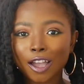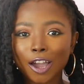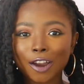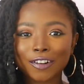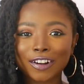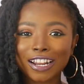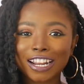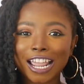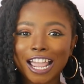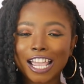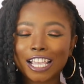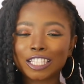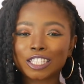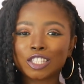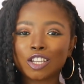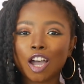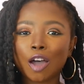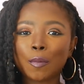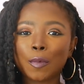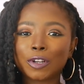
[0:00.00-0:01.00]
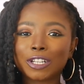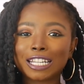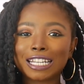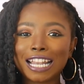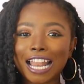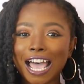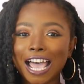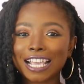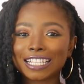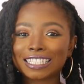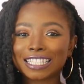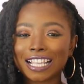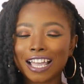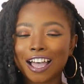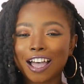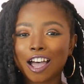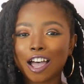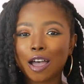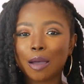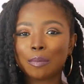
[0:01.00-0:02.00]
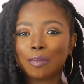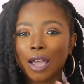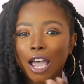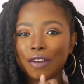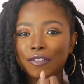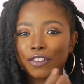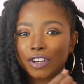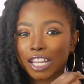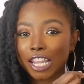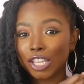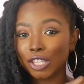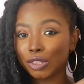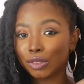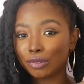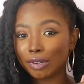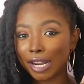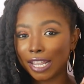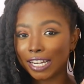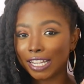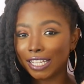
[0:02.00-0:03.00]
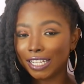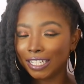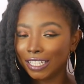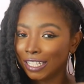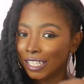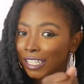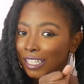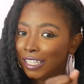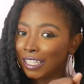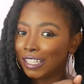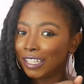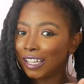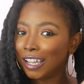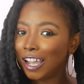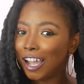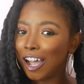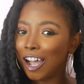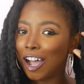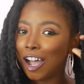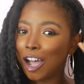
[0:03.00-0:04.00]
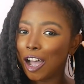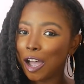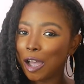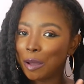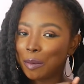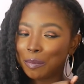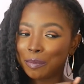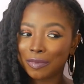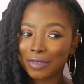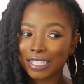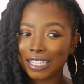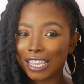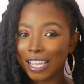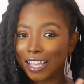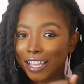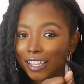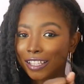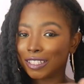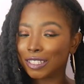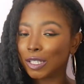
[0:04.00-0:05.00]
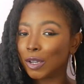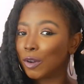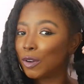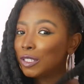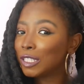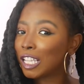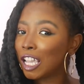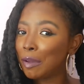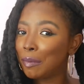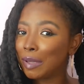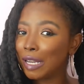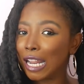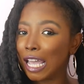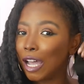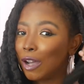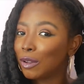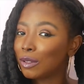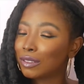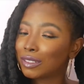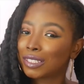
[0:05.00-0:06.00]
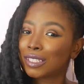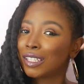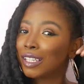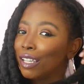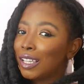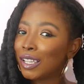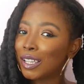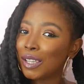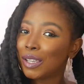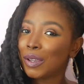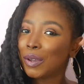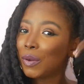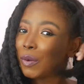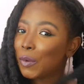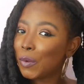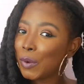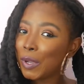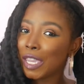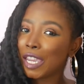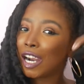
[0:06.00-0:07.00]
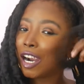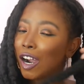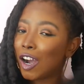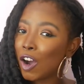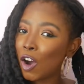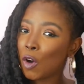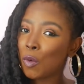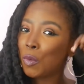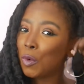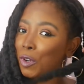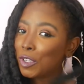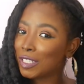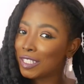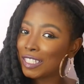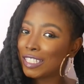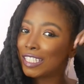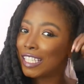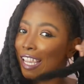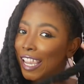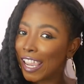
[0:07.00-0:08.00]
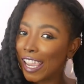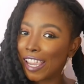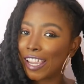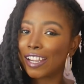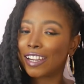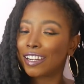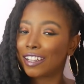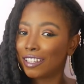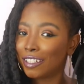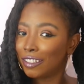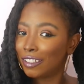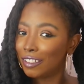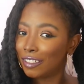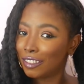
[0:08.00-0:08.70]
Alright guys, so I'm on the last African threading. Yeah, so it's coming out. We are almost there.